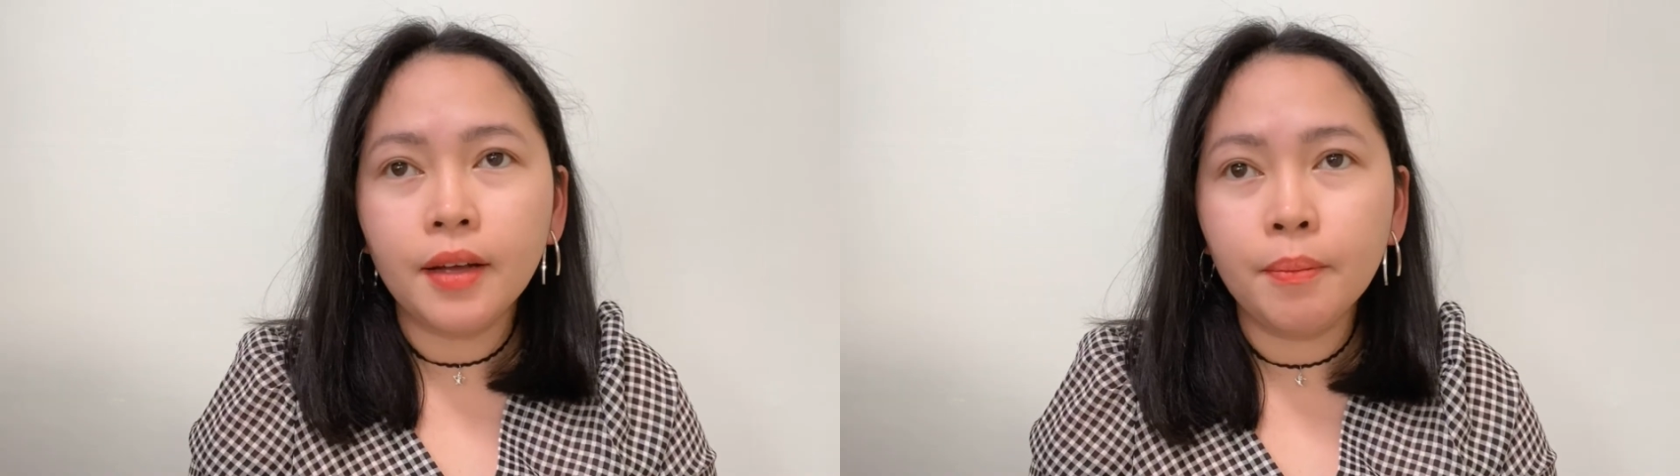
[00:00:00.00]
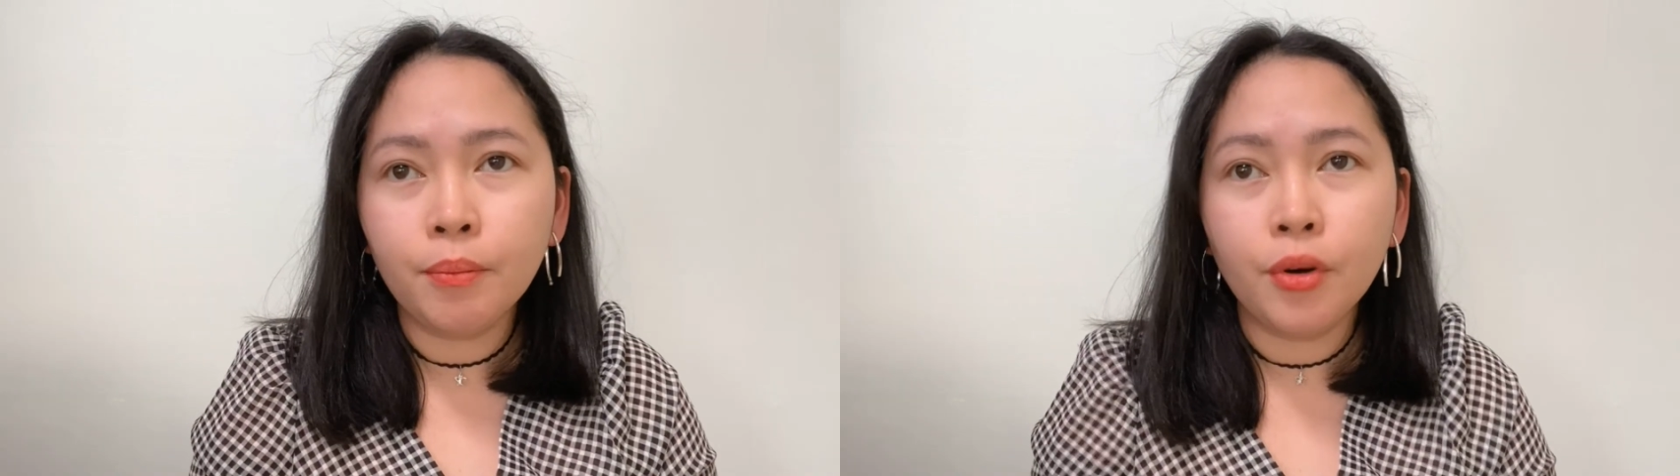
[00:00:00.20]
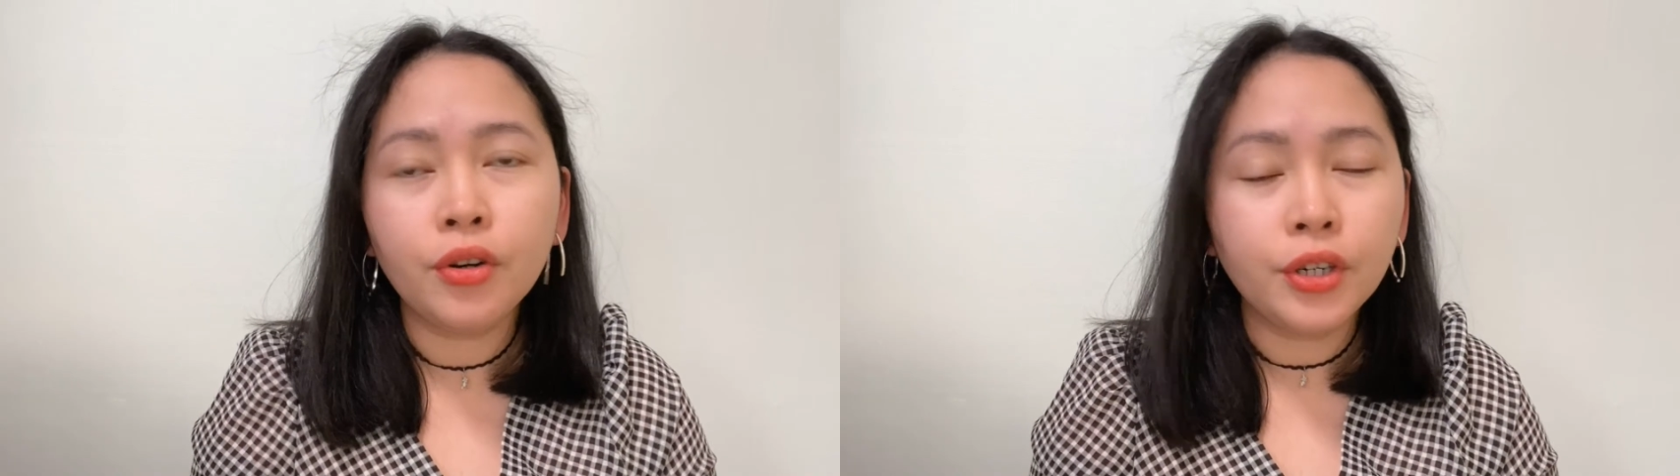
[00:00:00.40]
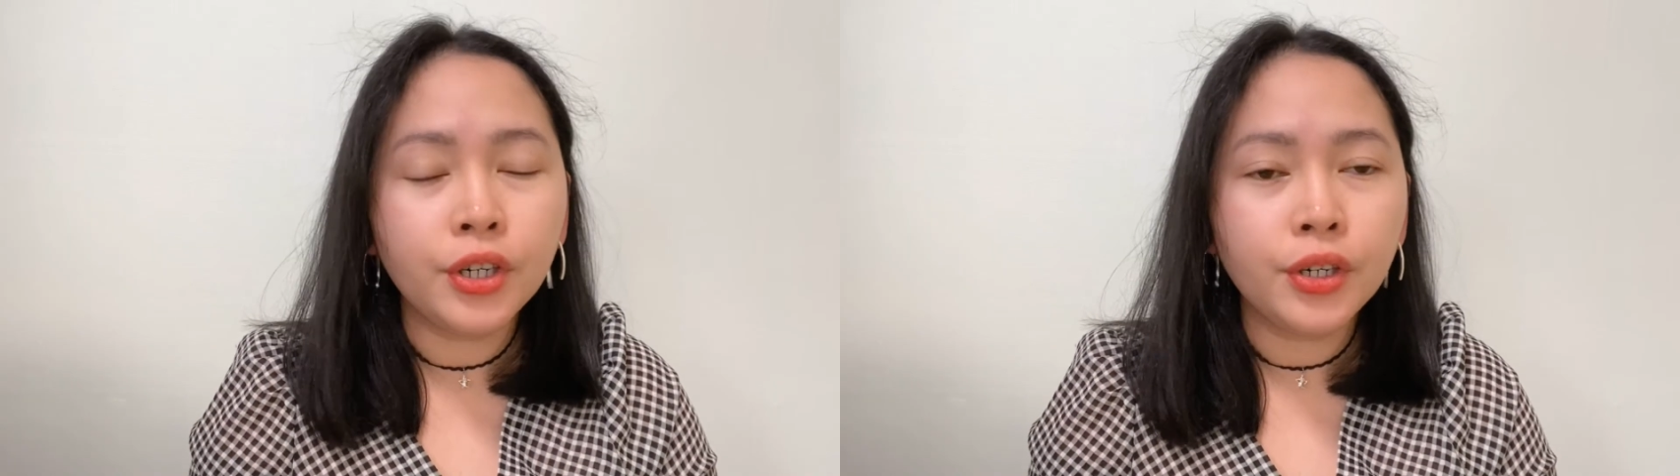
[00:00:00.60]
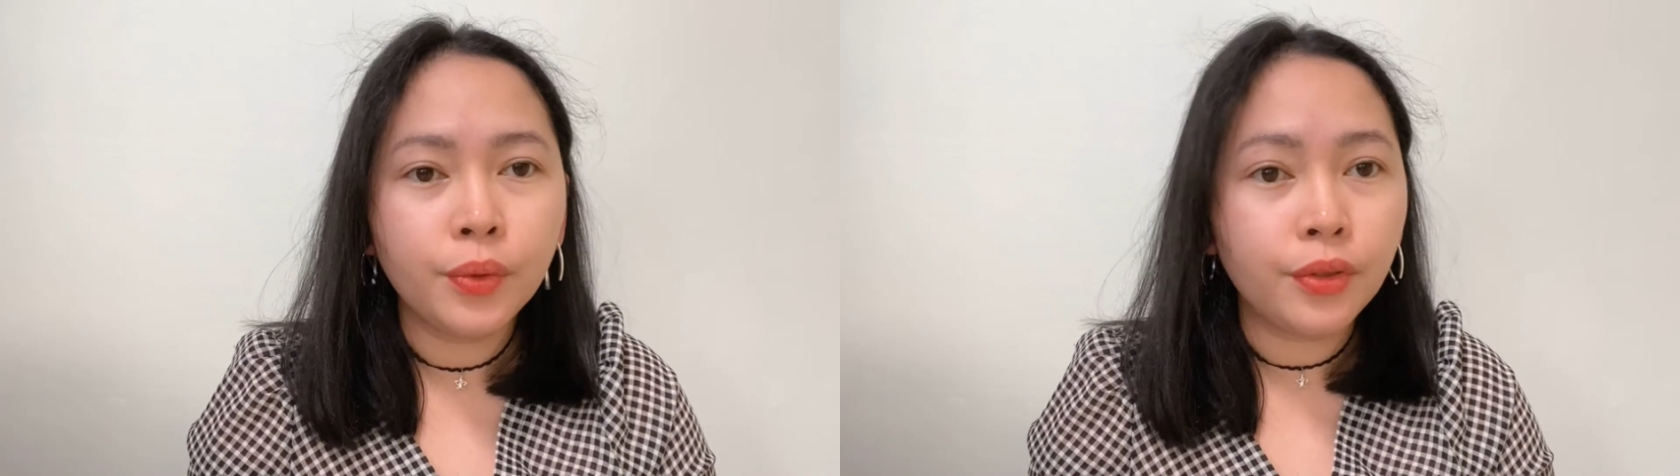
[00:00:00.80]
a
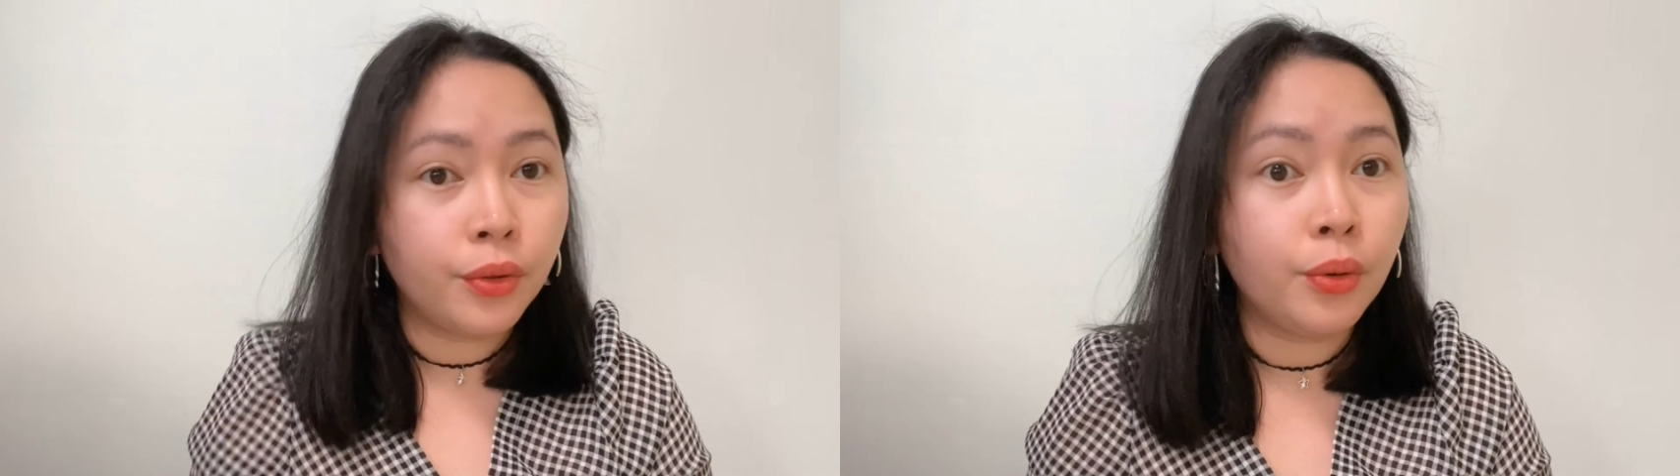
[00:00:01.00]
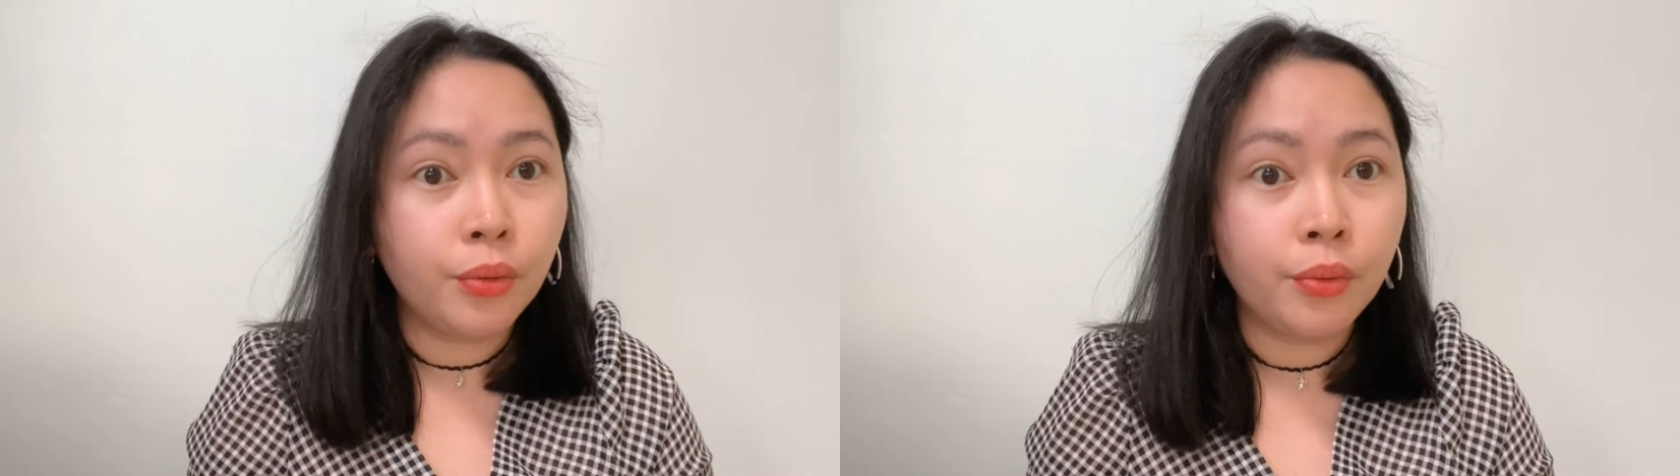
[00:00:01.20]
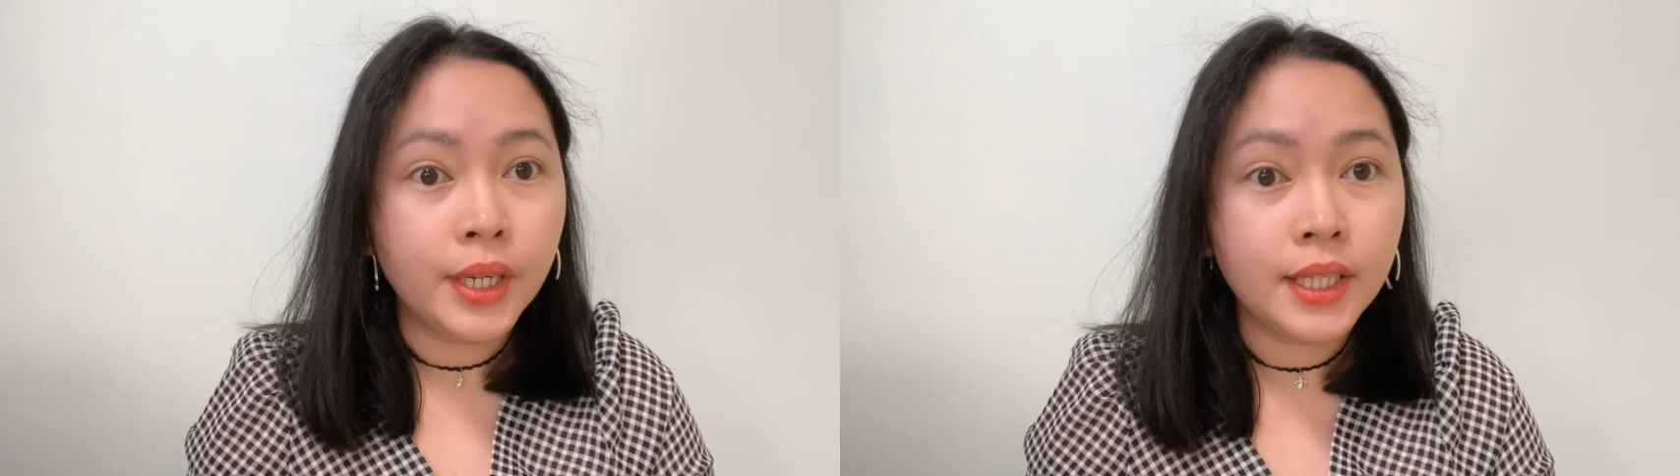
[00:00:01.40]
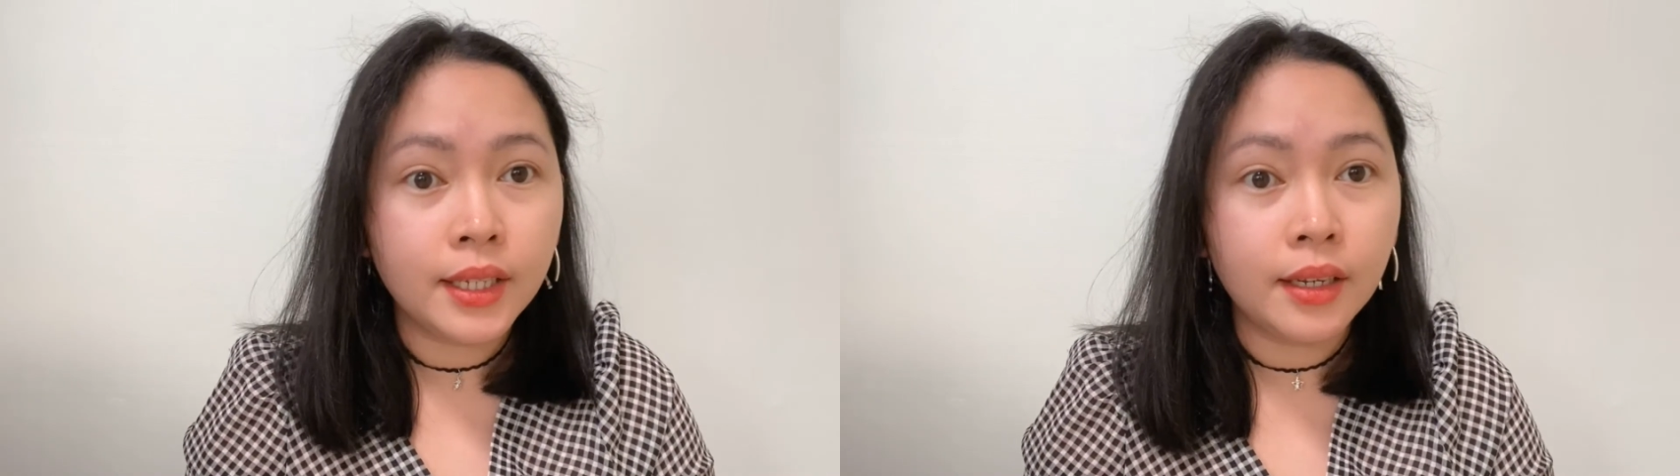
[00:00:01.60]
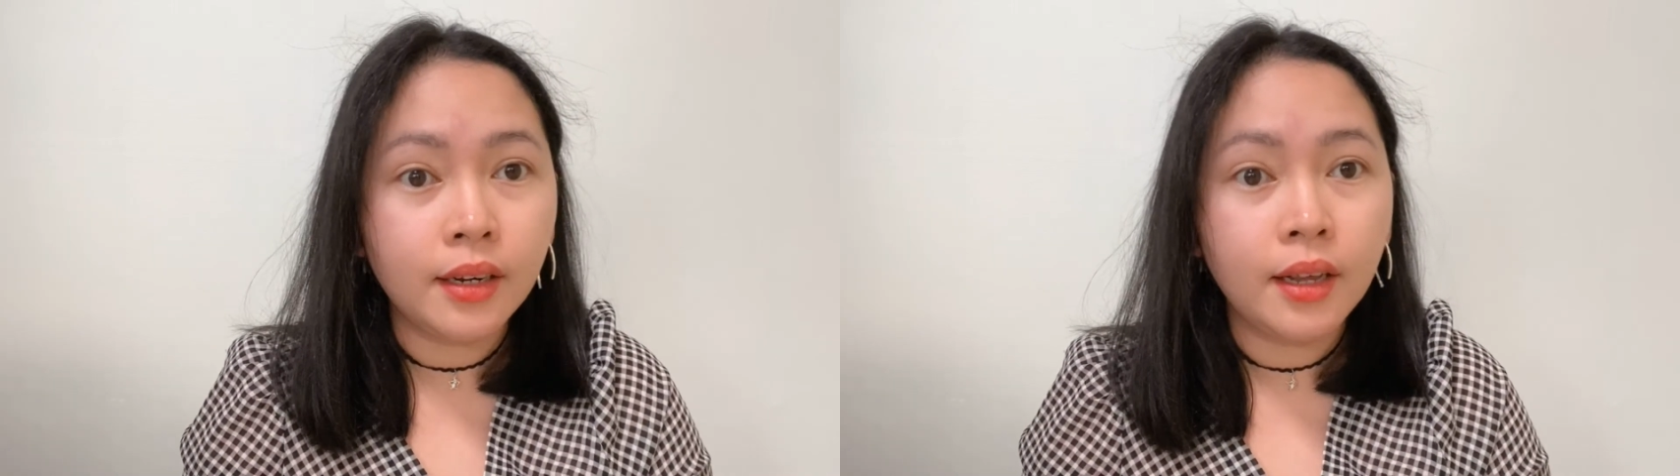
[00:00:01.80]
murder with no
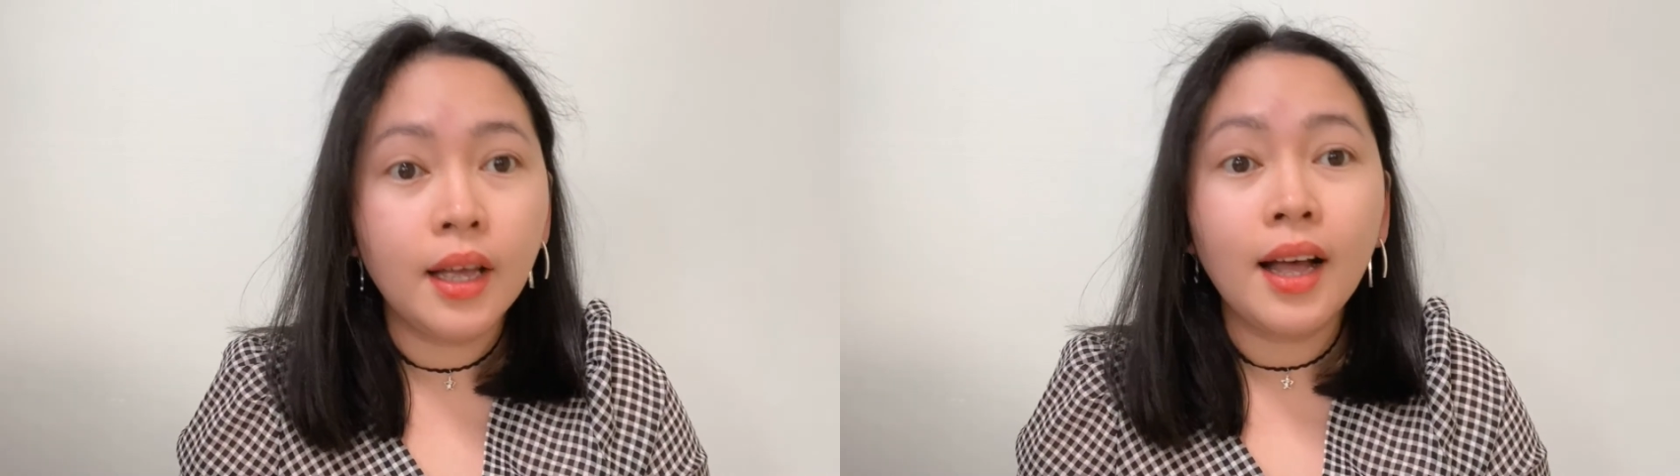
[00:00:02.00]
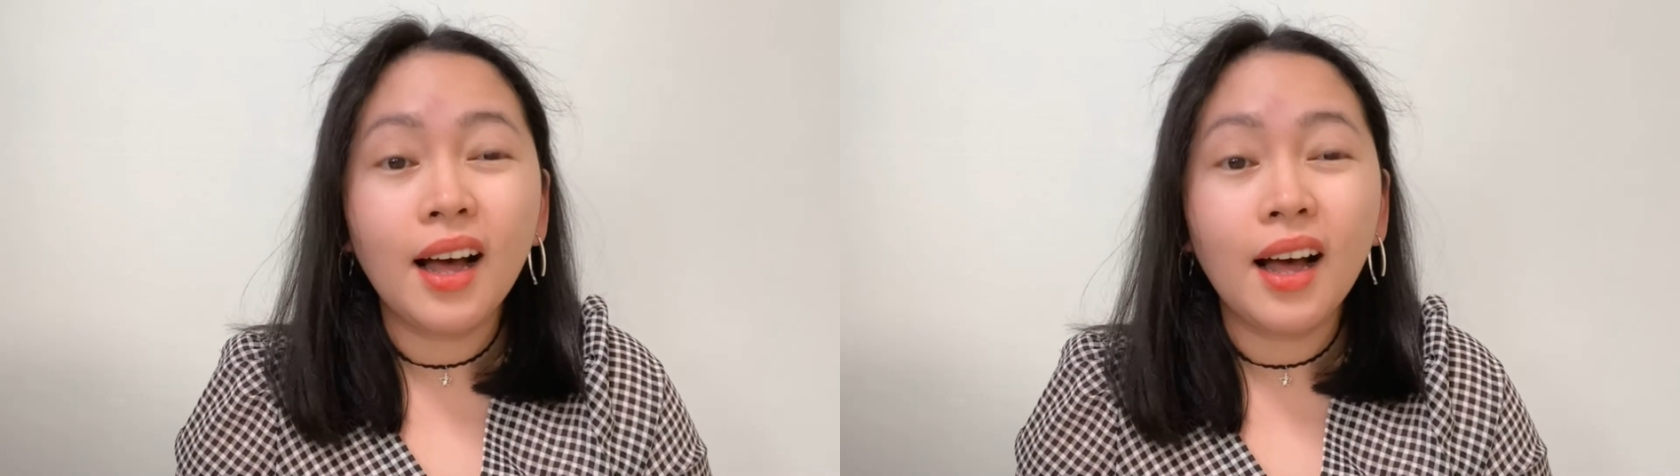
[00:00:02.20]
reason,